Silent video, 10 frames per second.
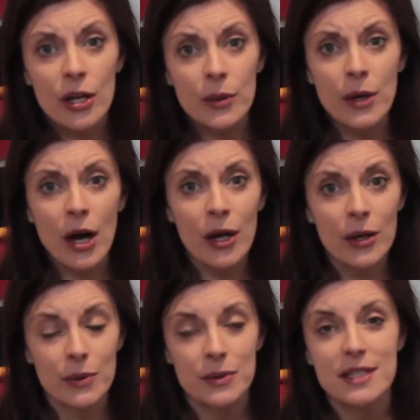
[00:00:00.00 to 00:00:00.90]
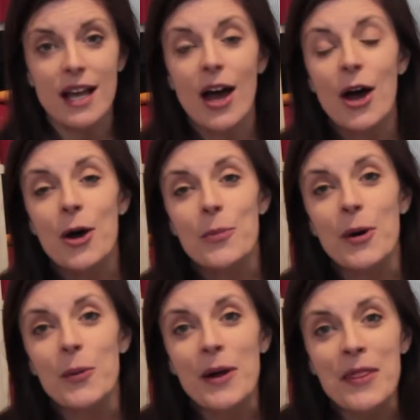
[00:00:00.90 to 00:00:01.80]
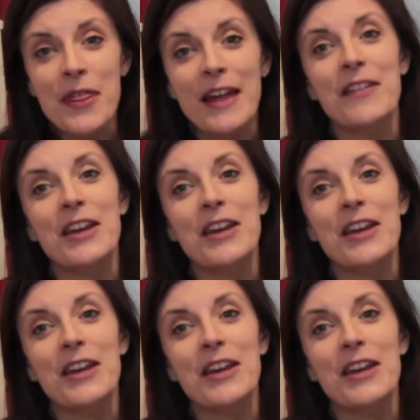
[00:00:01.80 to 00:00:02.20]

Who knows? But one thing